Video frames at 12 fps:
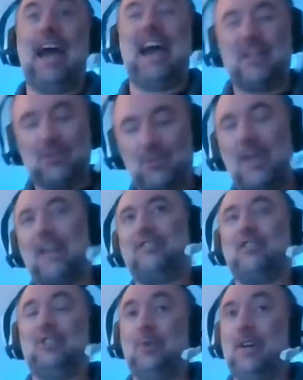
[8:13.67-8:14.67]
and we have
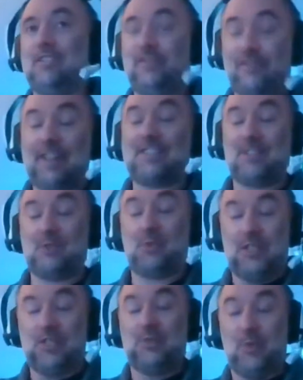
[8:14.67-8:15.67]
to do it as fast as
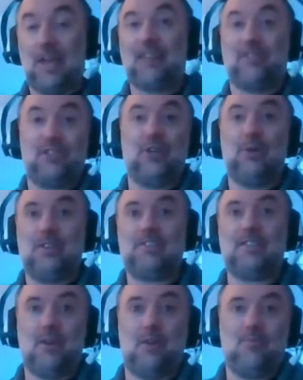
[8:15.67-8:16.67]
we have to do it,
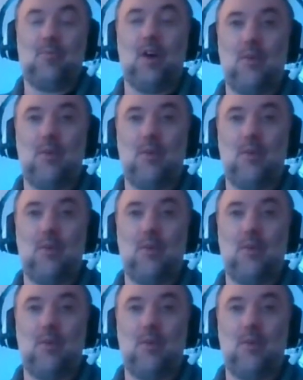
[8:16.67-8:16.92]
so